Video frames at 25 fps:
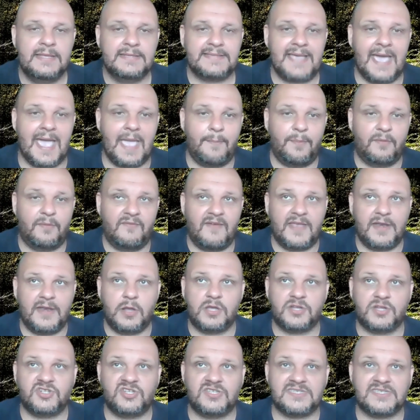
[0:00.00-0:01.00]
type of
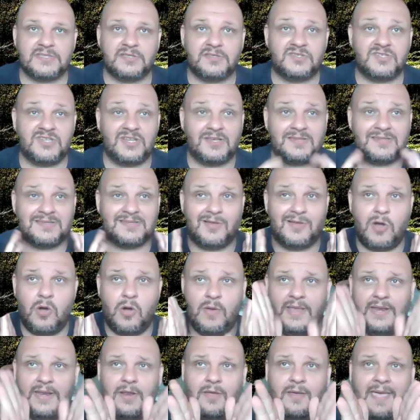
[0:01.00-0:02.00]
energy so just
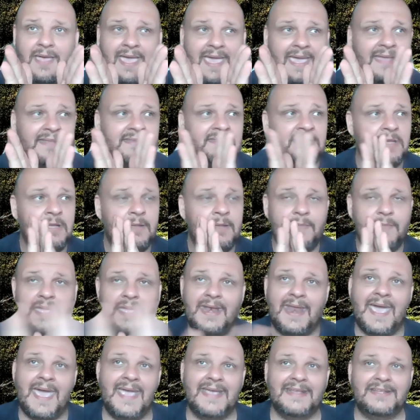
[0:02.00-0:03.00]
going ahead
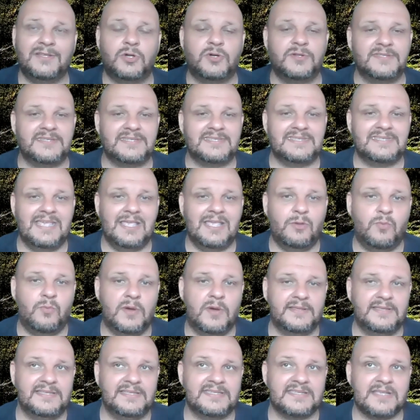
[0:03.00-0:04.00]
and i don't see
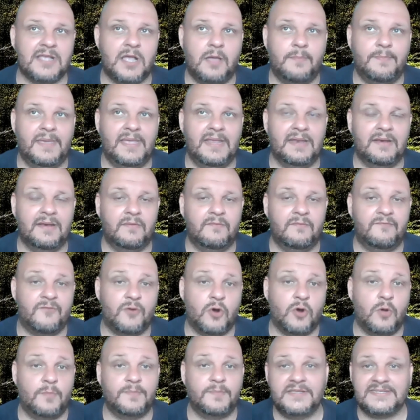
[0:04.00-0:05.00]
what is coming
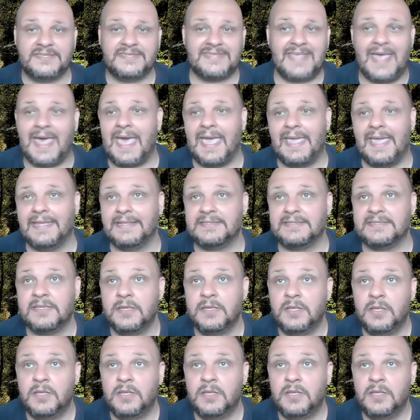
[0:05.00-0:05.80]
from the side